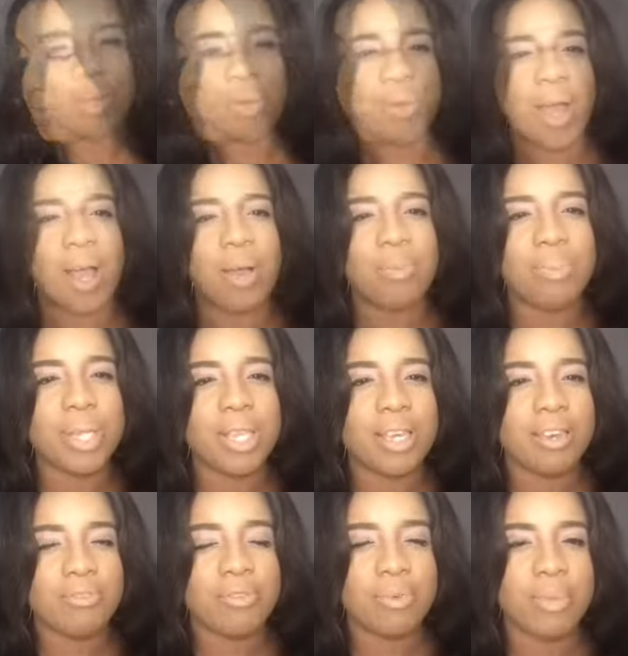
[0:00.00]
So I'll put the
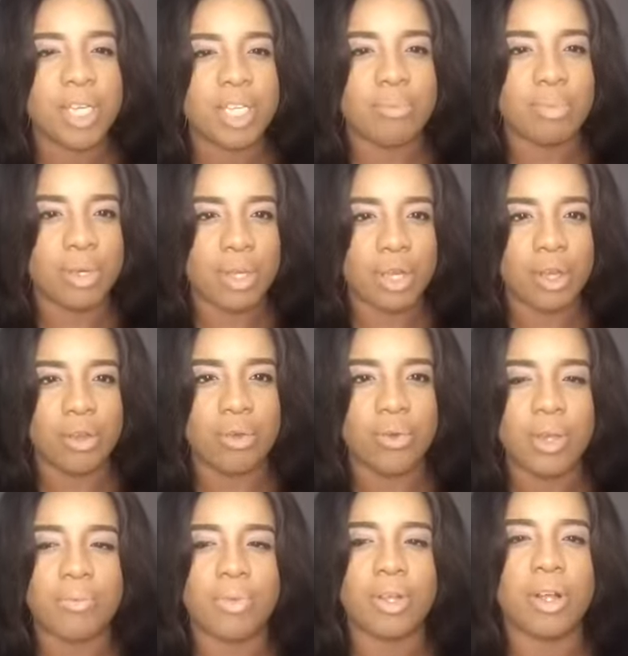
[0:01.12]
information below
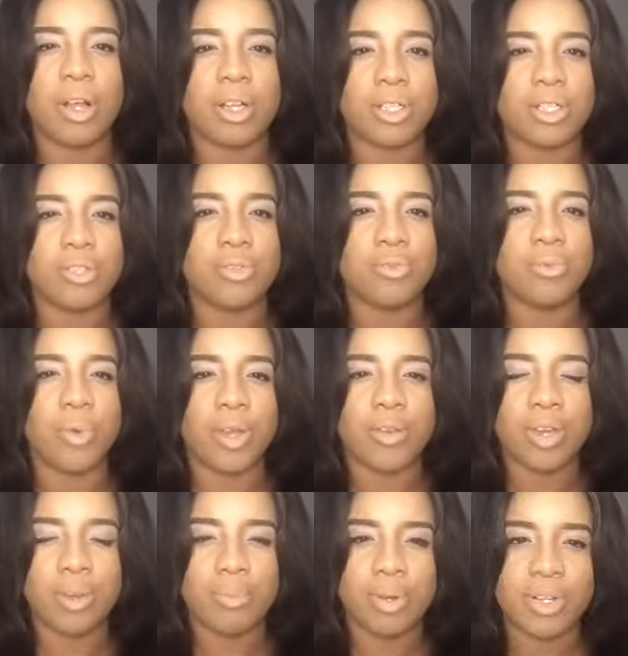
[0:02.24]
in regards to where you
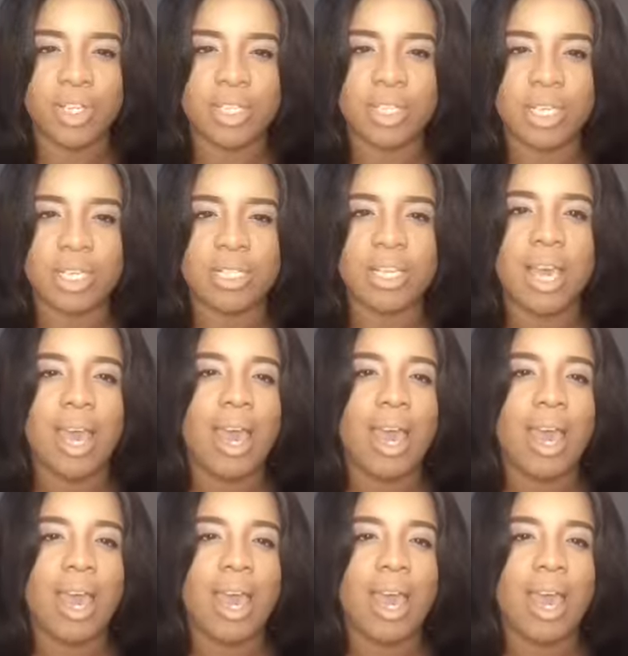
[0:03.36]
can purchase this.